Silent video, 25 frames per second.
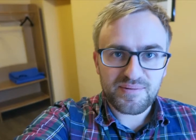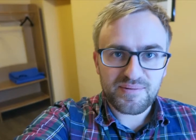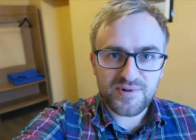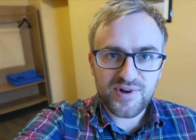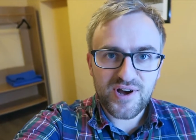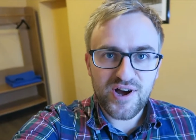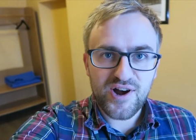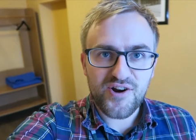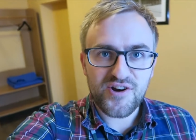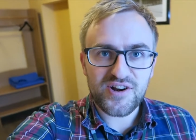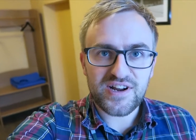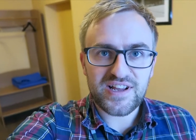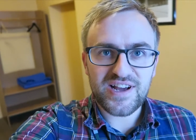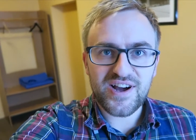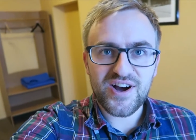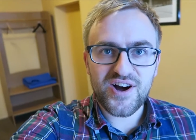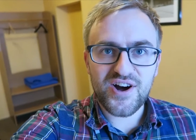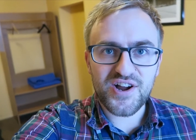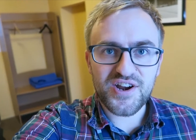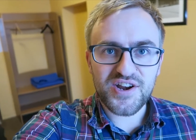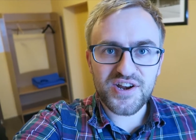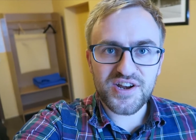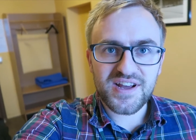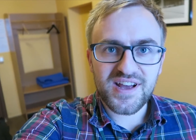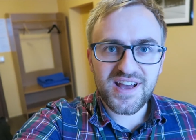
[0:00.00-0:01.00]
currently
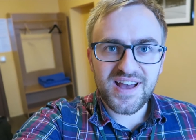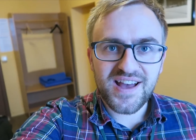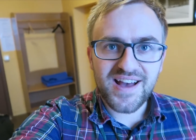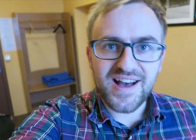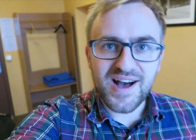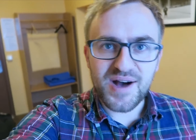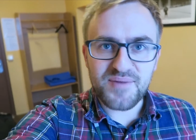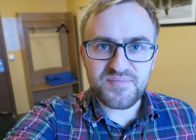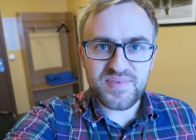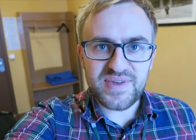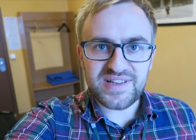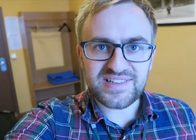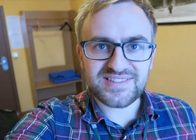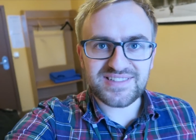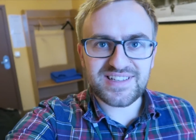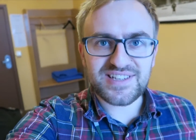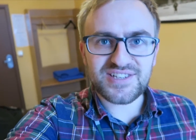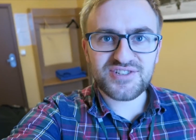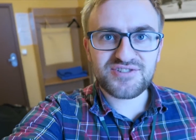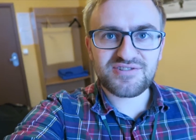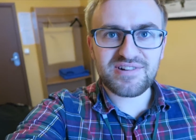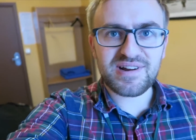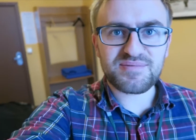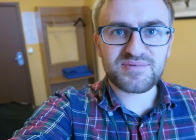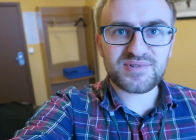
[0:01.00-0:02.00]
on a
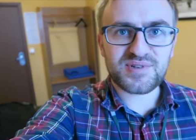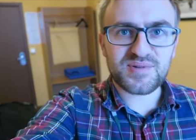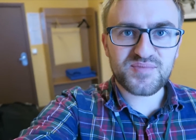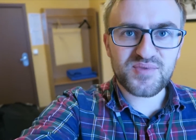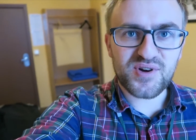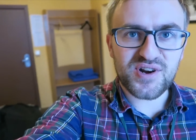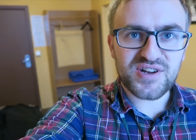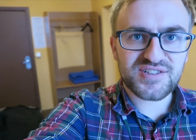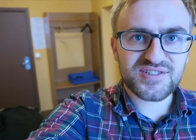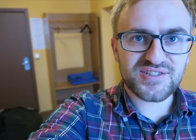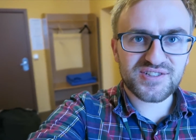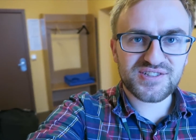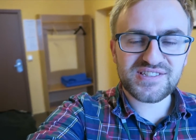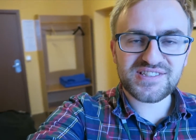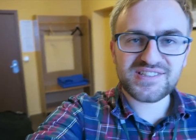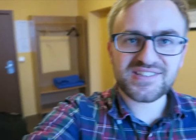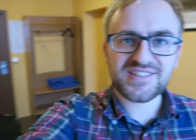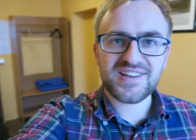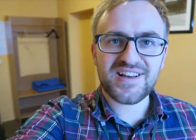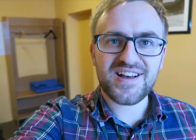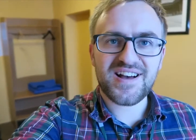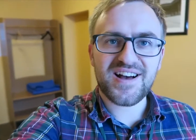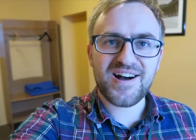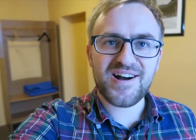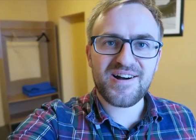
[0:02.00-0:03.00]
business trip to
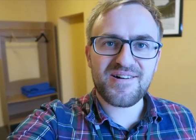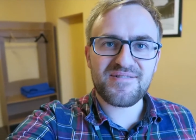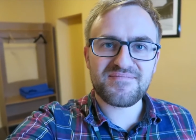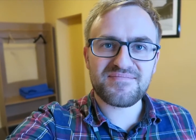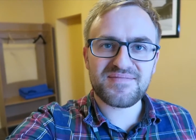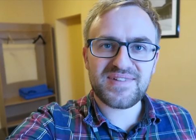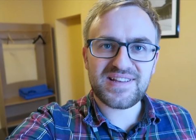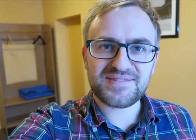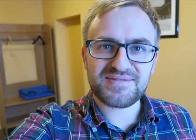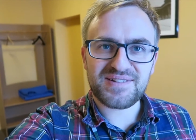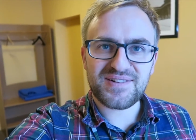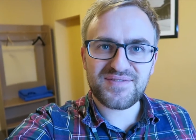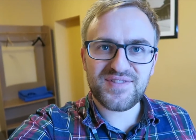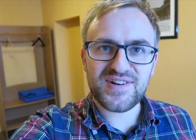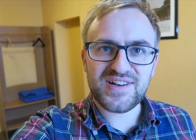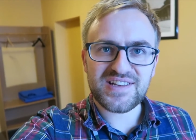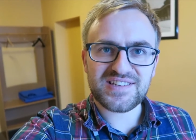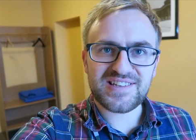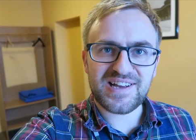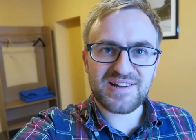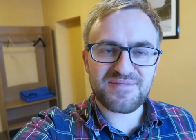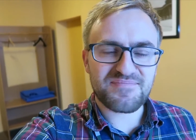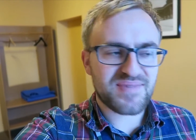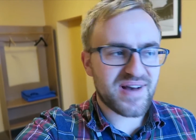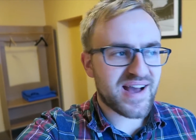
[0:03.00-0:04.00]
Brussels. Um, it's my
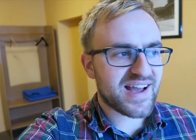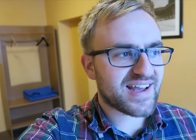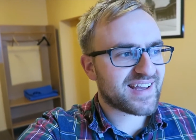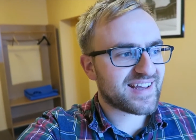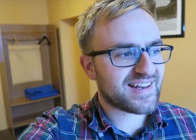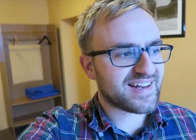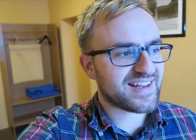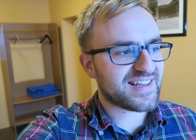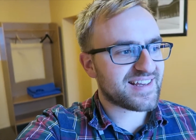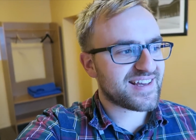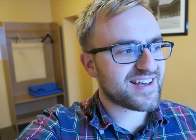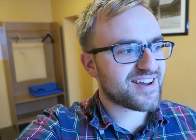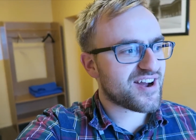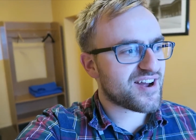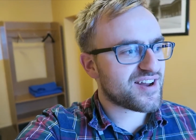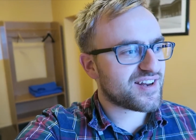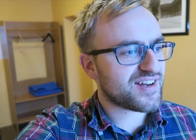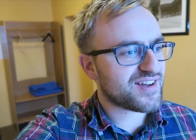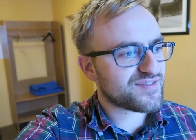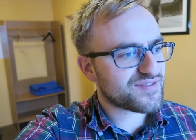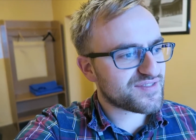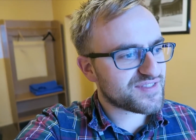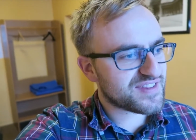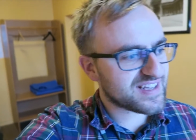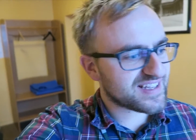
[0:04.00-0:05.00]
first time back in a year. I
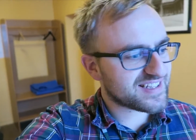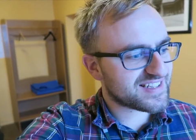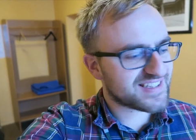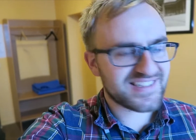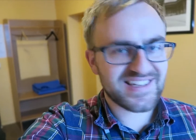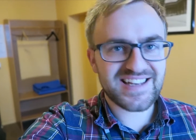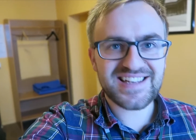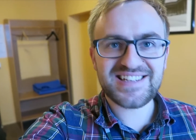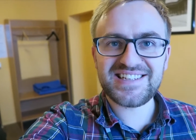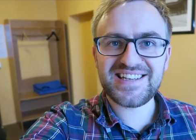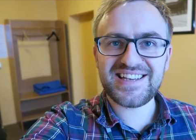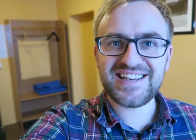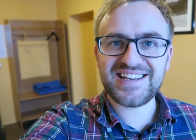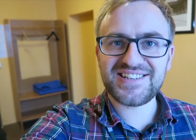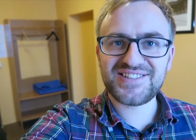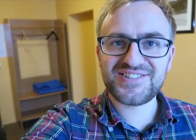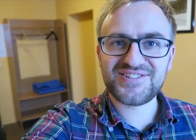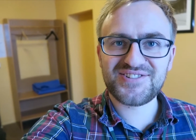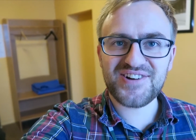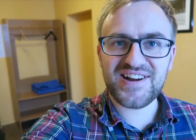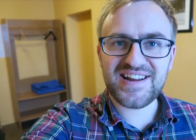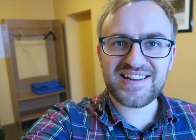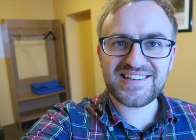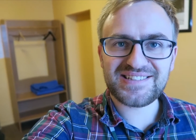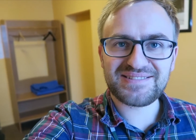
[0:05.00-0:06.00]
love this city. It's
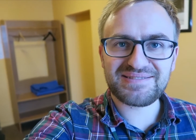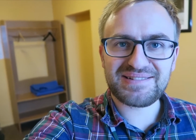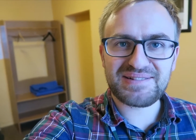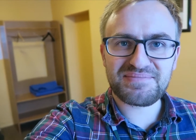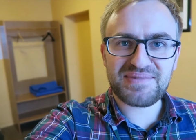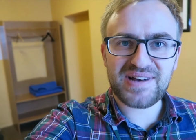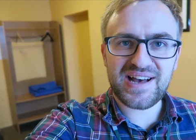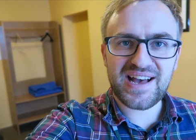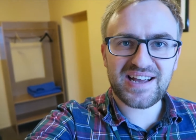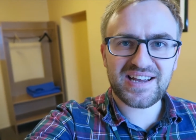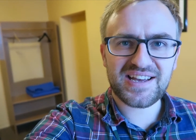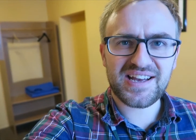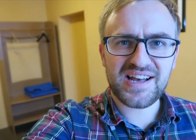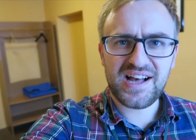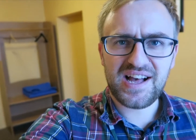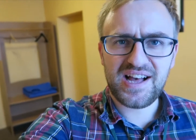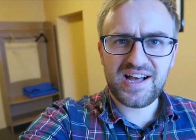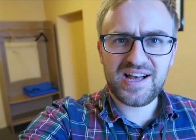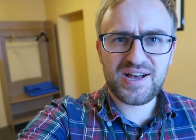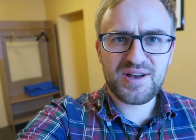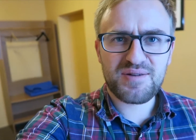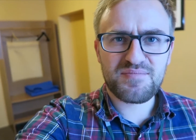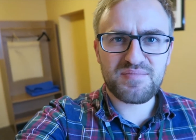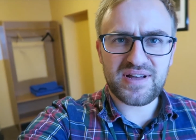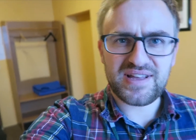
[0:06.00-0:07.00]
great to be back,
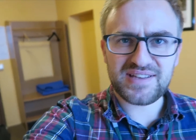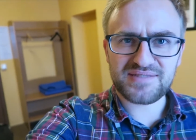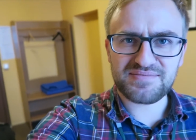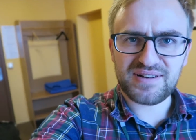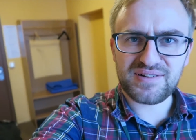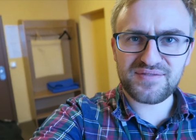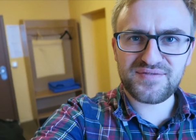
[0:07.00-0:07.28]
but it's my